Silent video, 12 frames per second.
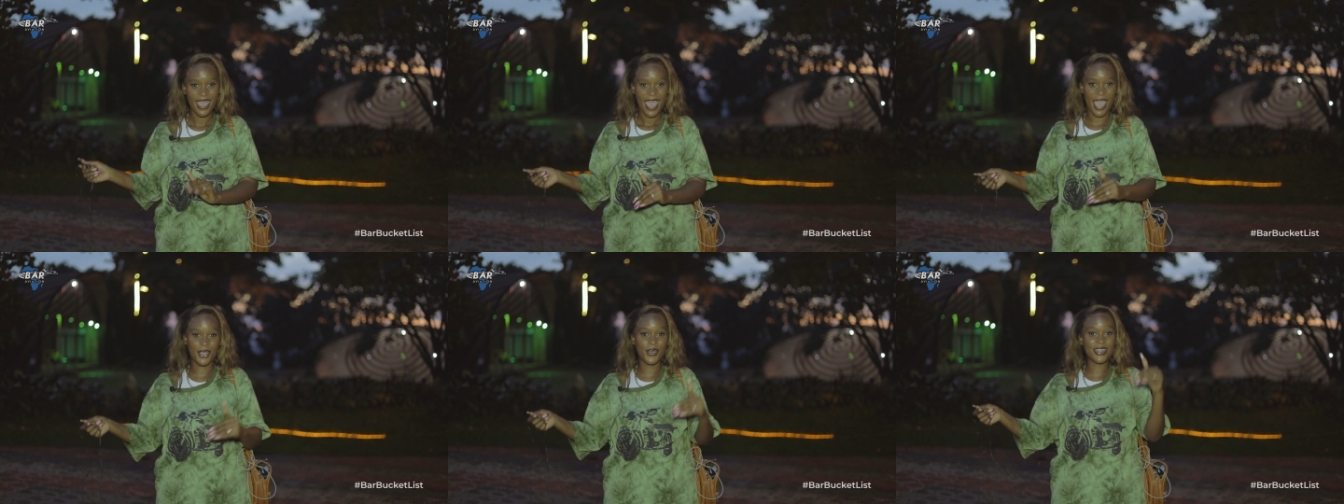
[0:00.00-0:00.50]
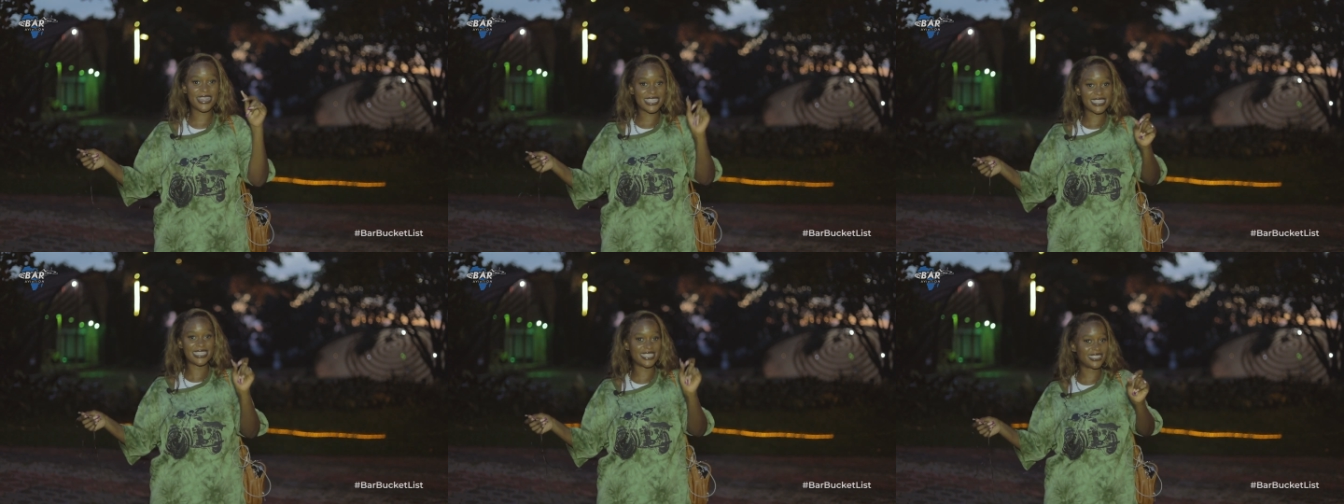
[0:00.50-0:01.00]
I got
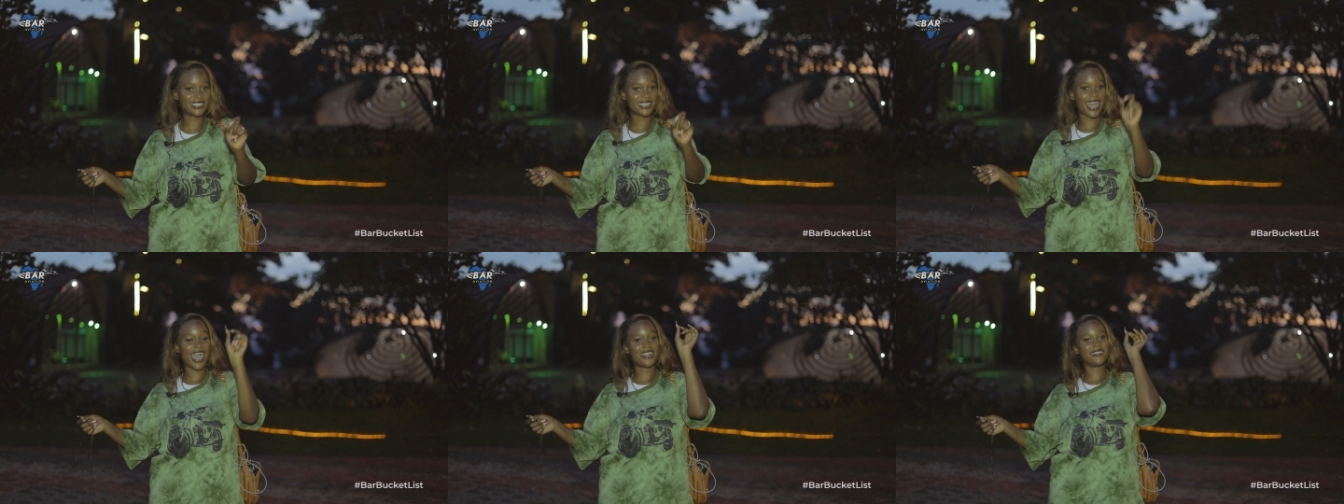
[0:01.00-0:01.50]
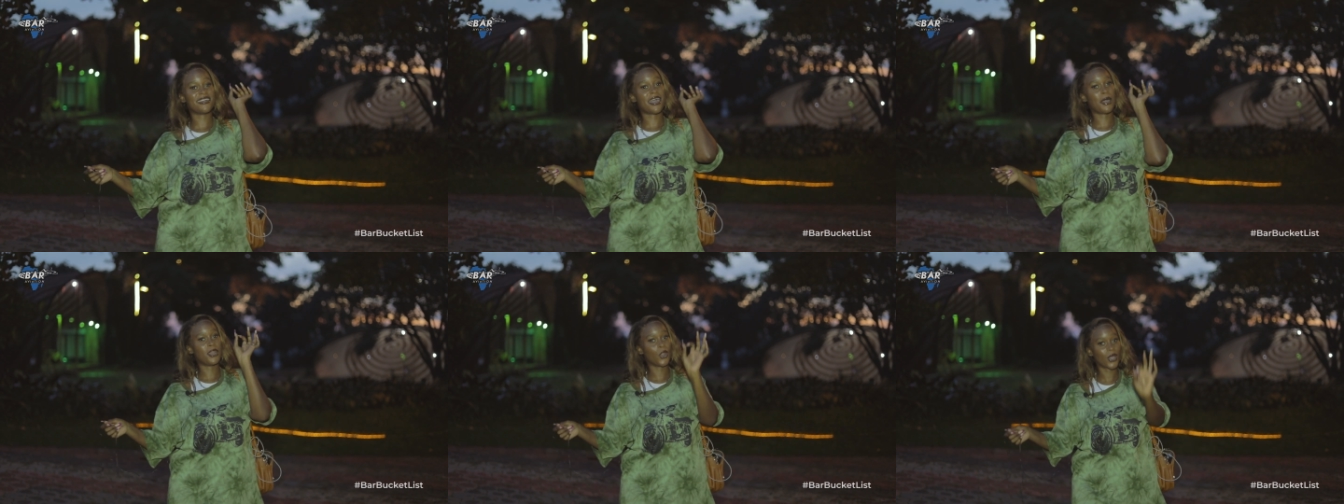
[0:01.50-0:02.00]
this list and the
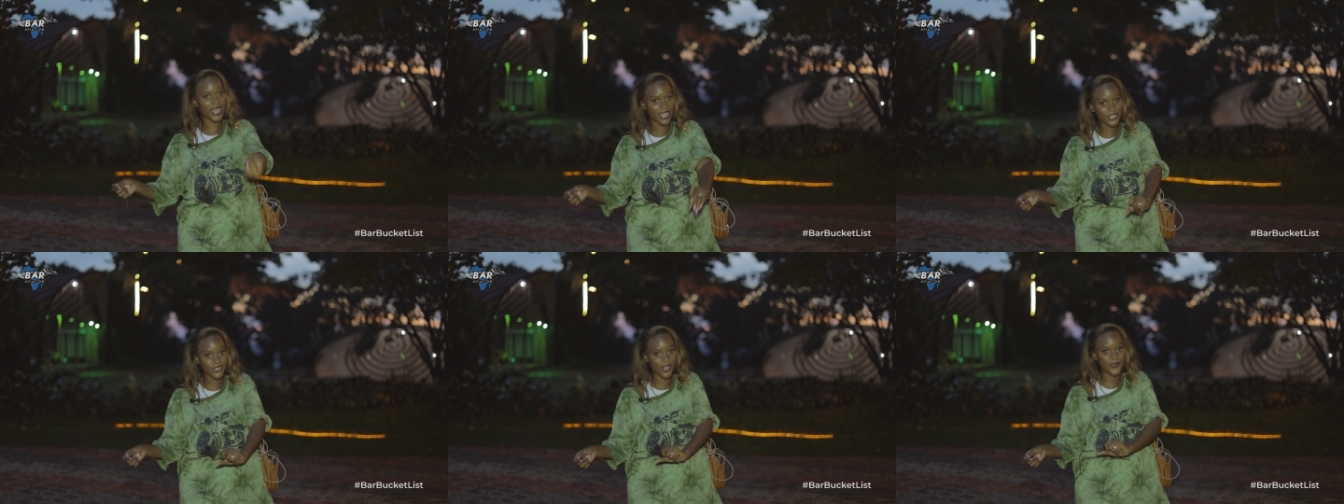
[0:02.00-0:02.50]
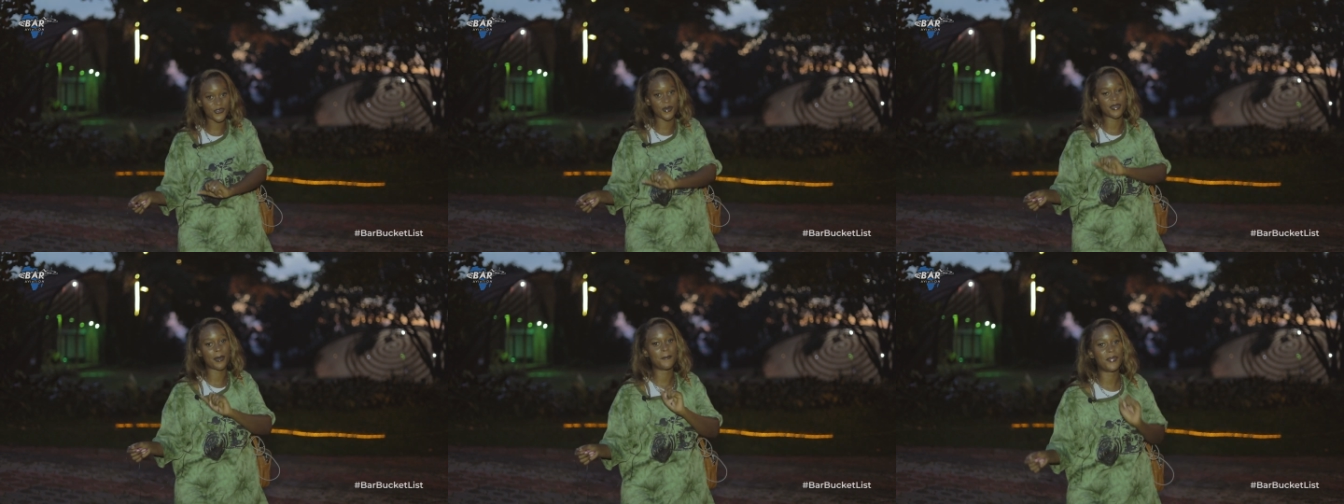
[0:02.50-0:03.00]
location from the